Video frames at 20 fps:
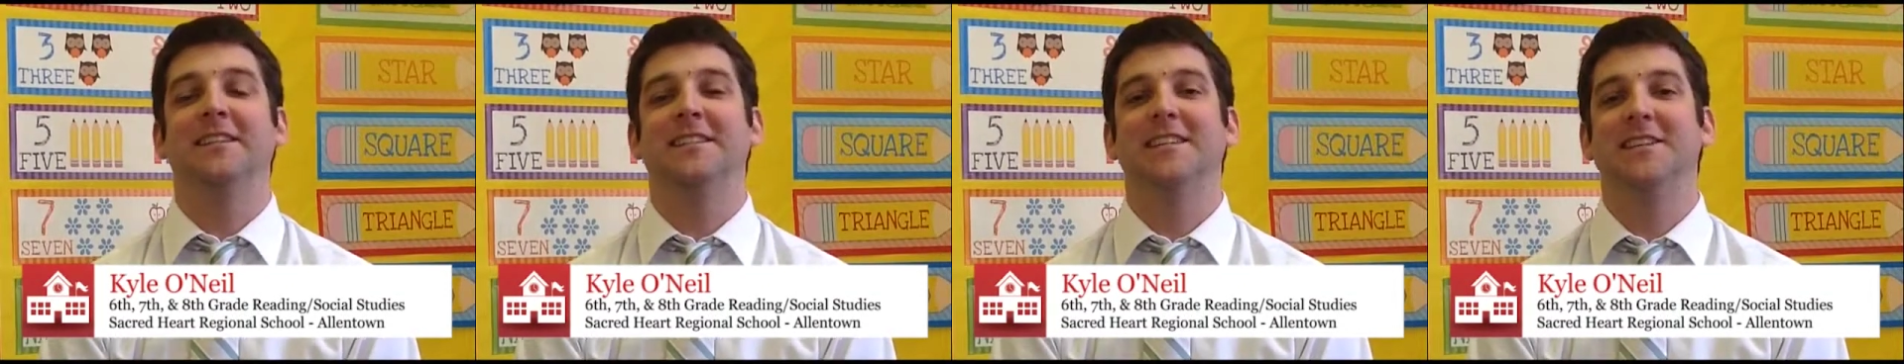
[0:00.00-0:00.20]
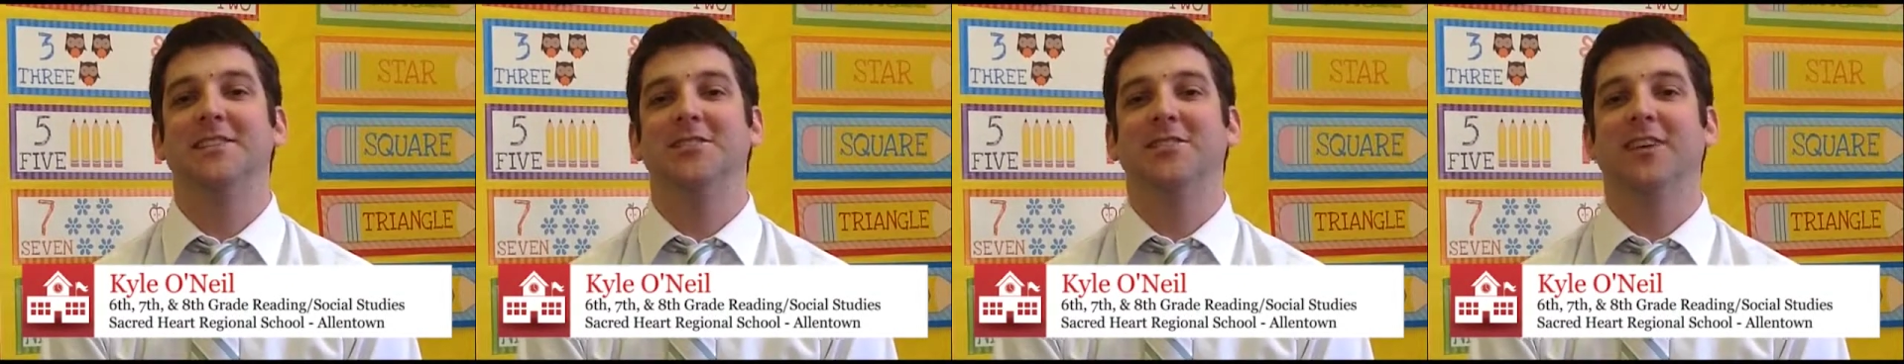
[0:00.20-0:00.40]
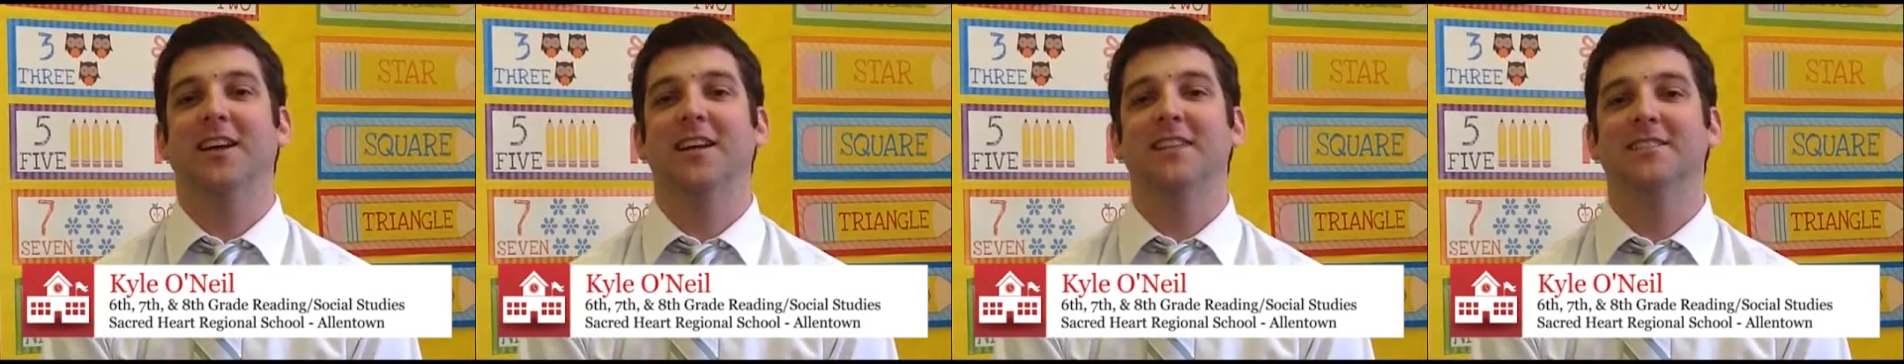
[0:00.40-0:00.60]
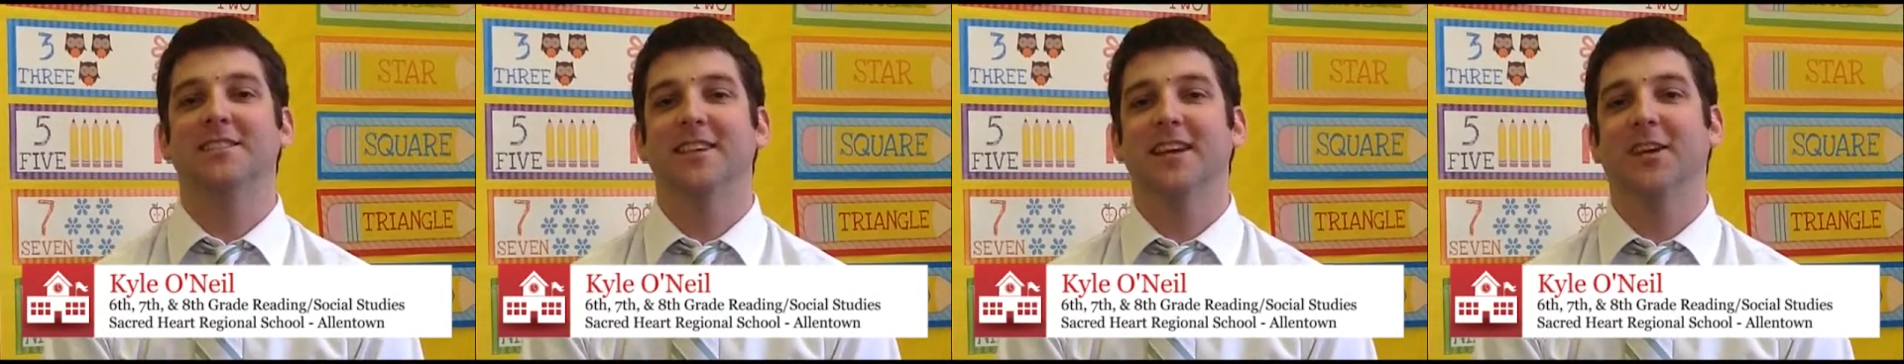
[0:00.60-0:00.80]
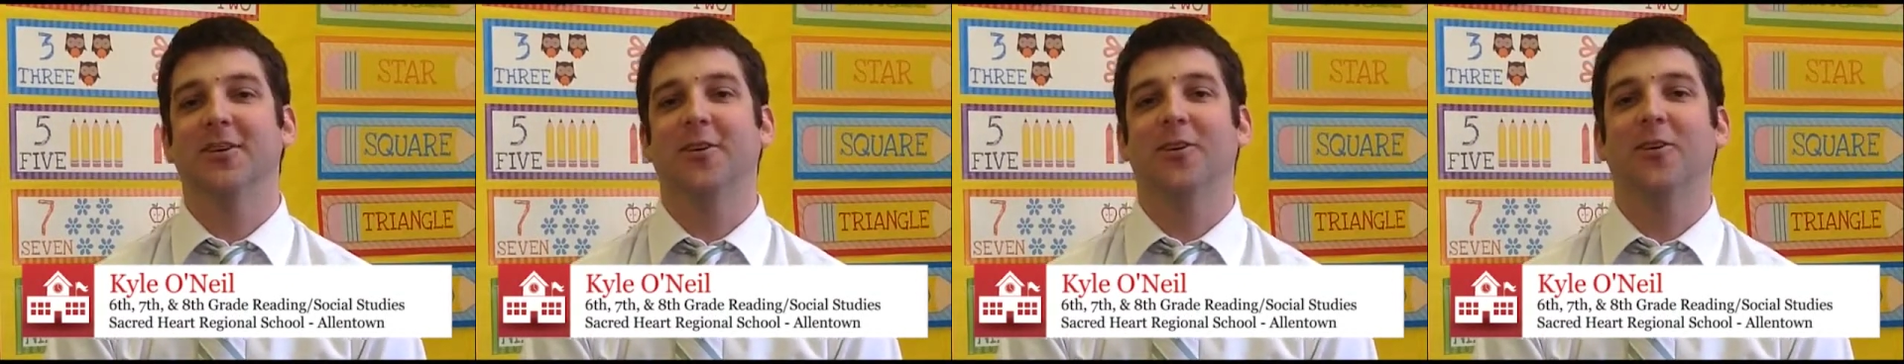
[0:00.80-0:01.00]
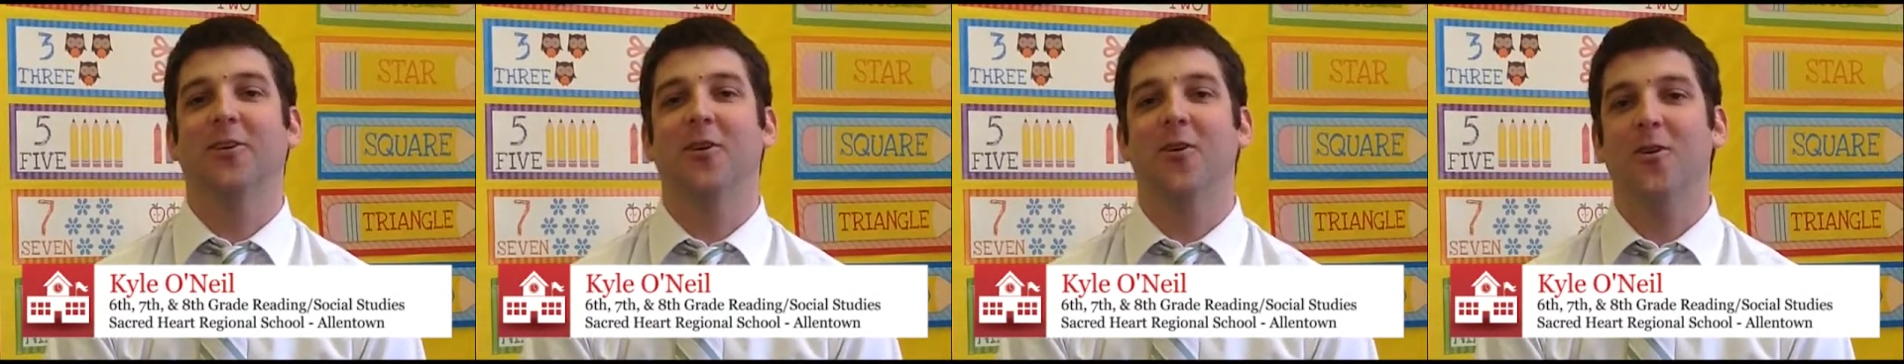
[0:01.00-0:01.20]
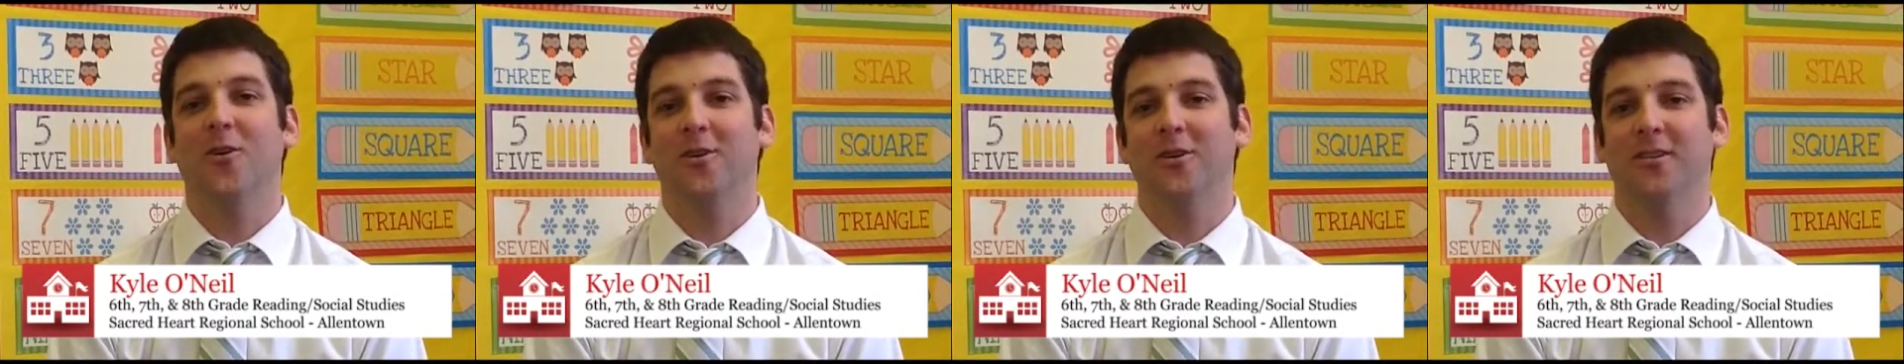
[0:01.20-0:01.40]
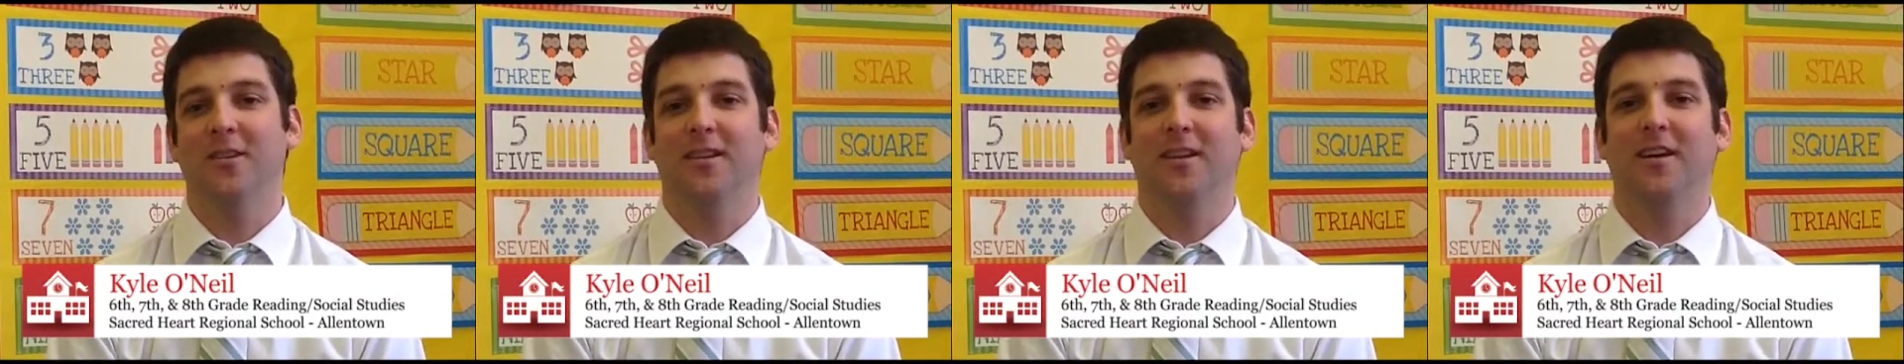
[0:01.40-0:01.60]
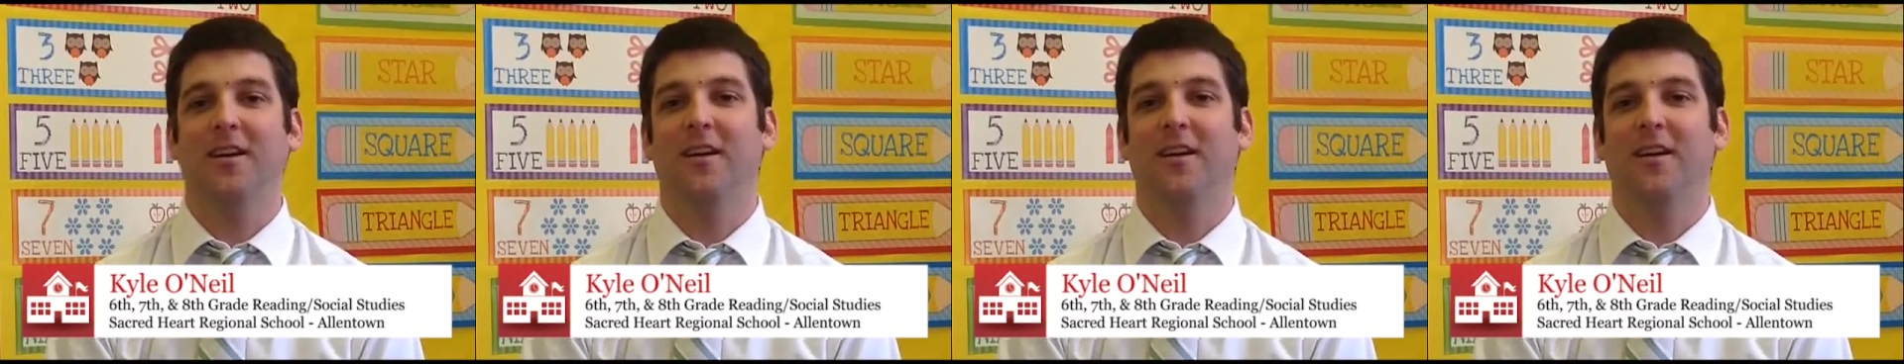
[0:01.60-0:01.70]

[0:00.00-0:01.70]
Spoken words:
teacher at Sacred Heart